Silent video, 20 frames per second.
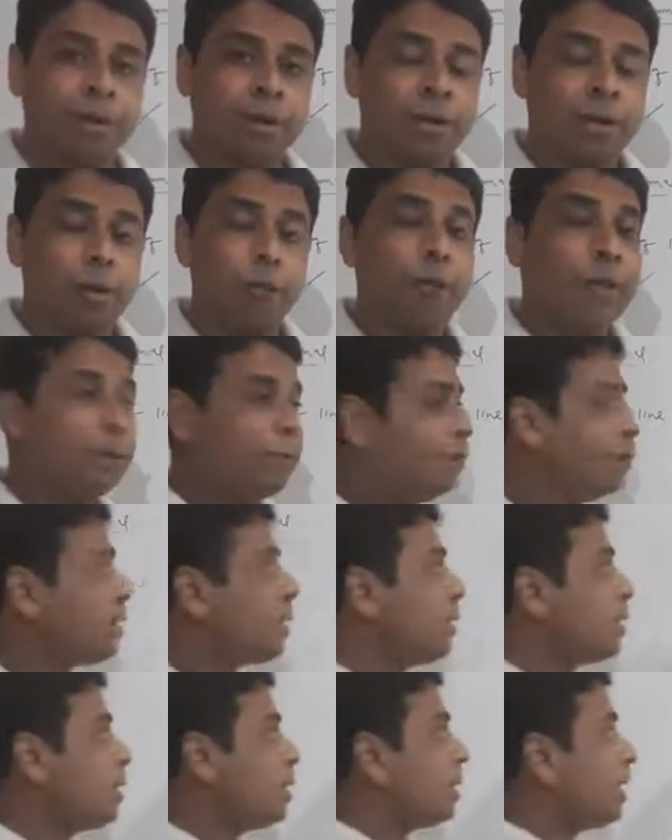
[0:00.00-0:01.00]
When we
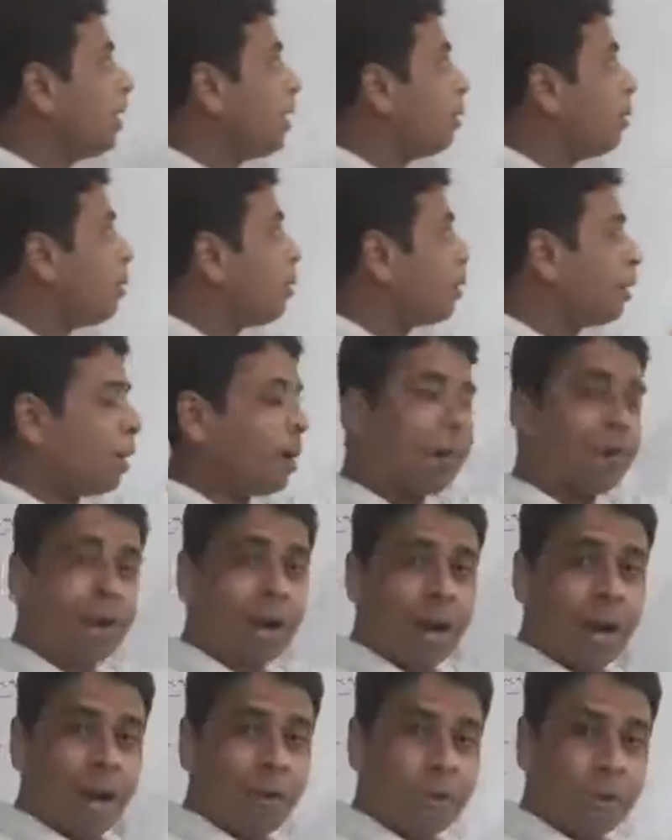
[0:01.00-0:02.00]
concern about the
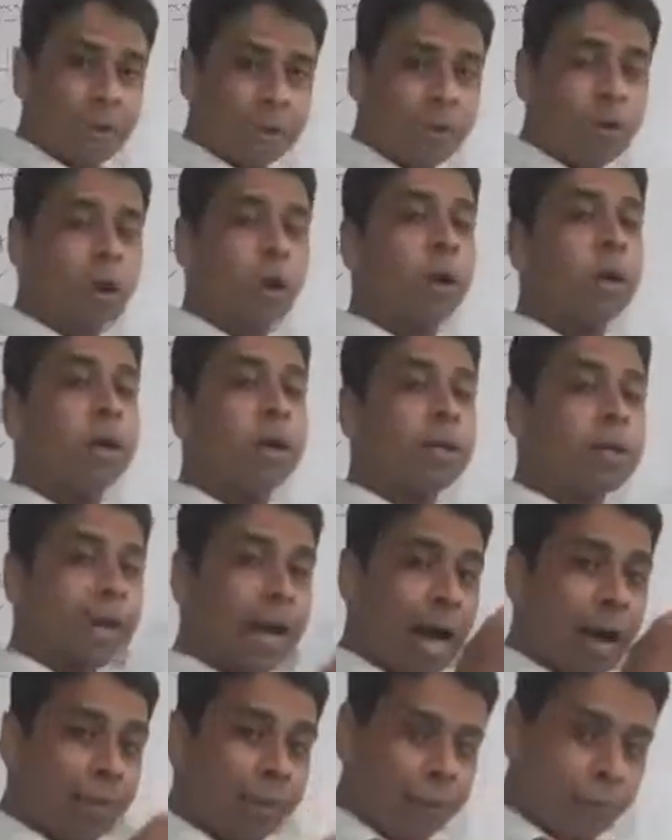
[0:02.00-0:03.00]
graph or
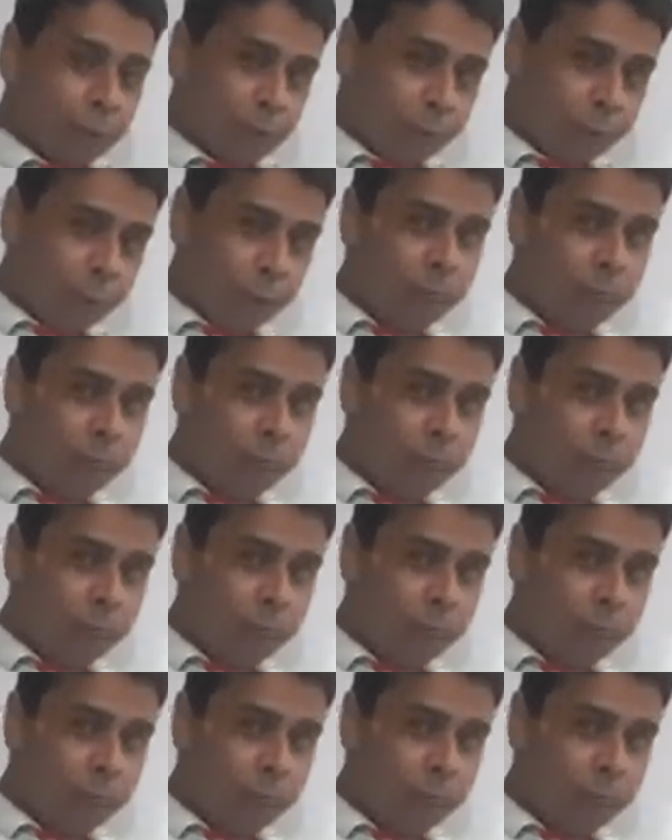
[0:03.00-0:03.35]
graph of